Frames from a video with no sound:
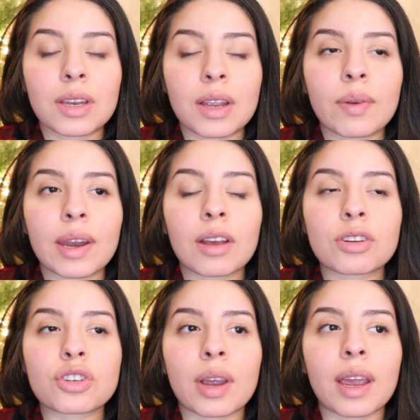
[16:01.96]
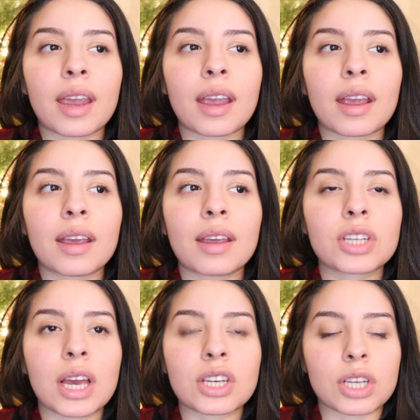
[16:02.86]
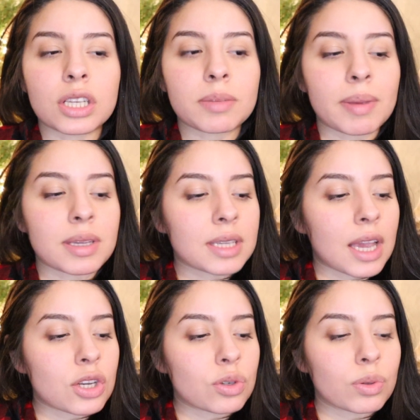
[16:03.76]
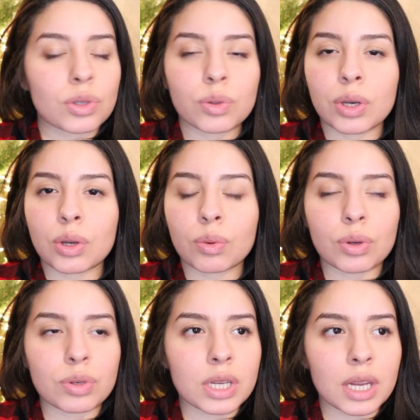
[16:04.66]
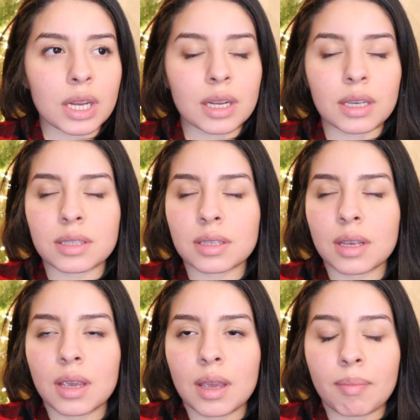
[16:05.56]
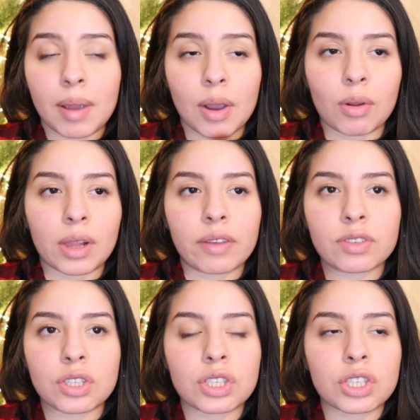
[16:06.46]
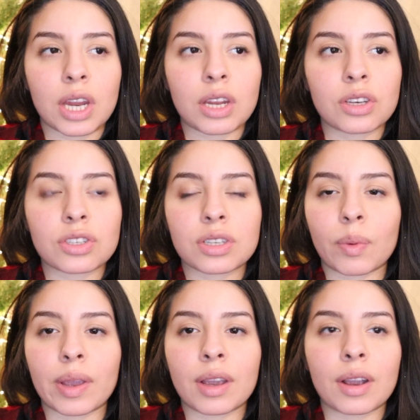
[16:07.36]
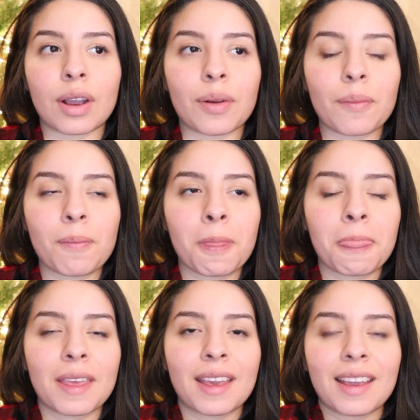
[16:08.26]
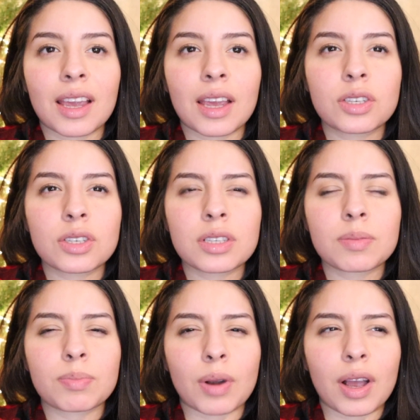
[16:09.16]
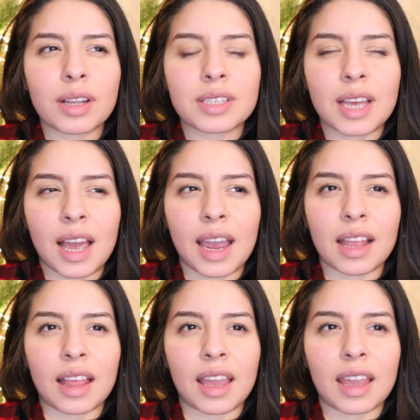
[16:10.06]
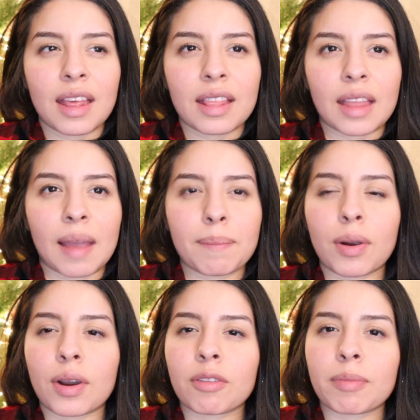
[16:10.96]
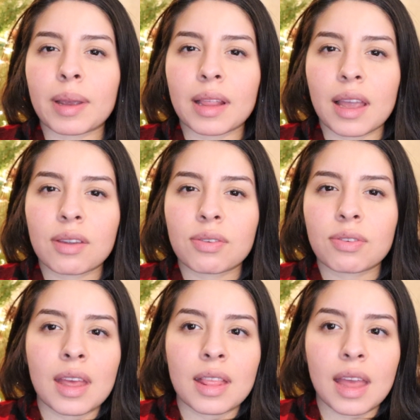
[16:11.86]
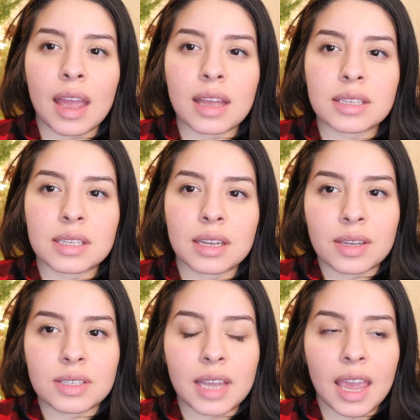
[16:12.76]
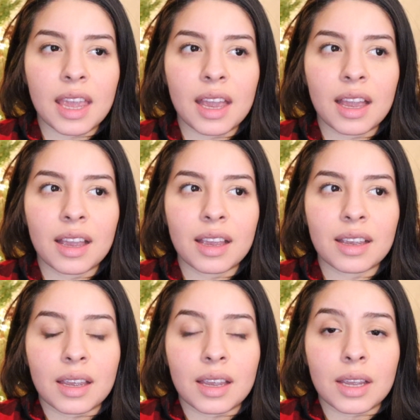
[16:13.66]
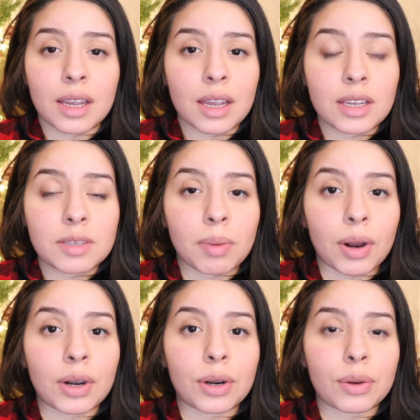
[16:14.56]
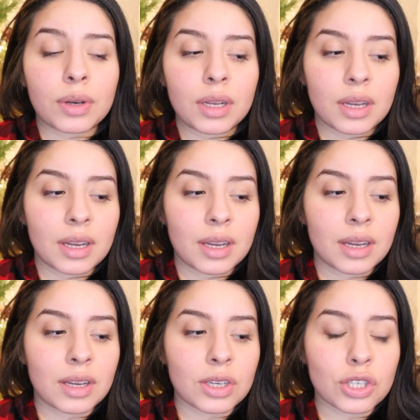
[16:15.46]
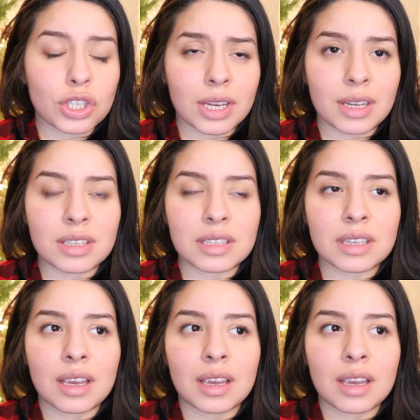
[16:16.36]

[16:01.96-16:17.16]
Right now, trying to adjust my schedule to a new routine, because my whole life just changed a week ago. It just brought to highlight that part of my life, that Daya is borrowed. She's